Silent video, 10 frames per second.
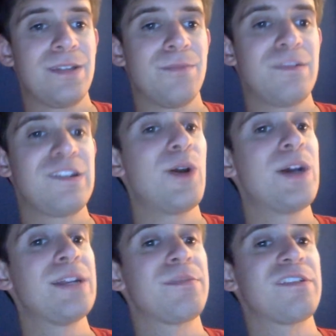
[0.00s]
Mysterio
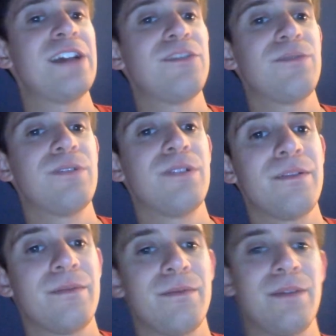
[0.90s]
ended up sliding through
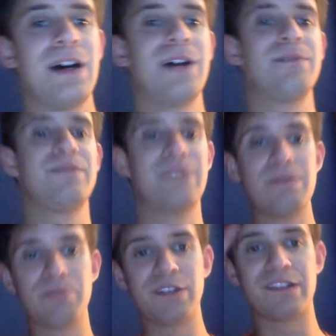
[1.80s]
uh,
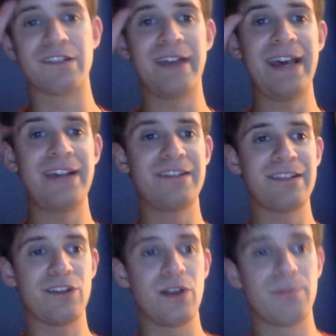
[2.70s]
Damian Priest's legs. He
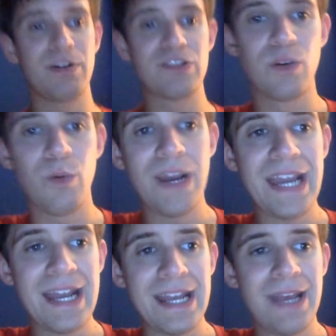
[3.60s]
started punching away
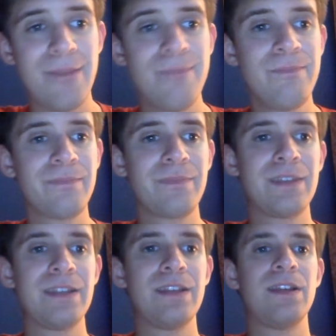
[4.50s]
at him.
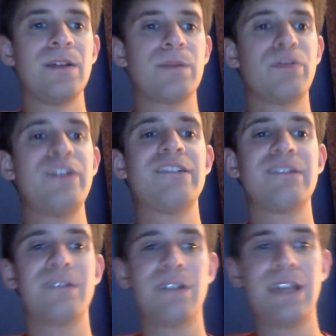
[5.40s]

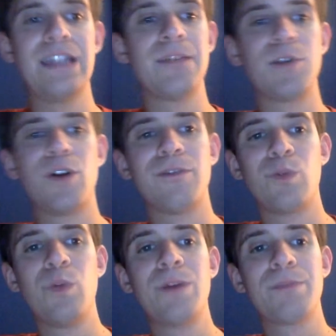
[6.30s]
Priest end up going
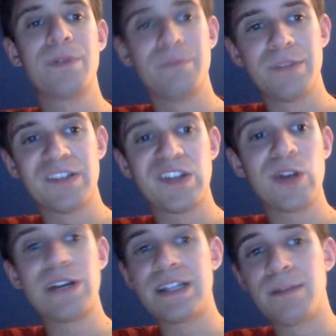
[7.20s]
for whip, but
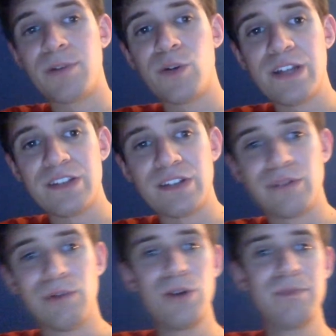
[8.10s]
Mysterio end up holding onto the
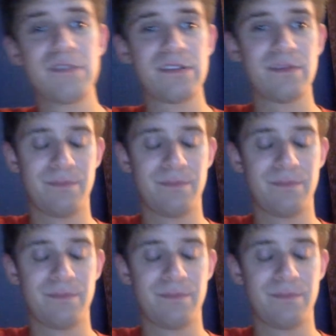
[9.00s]
ropes.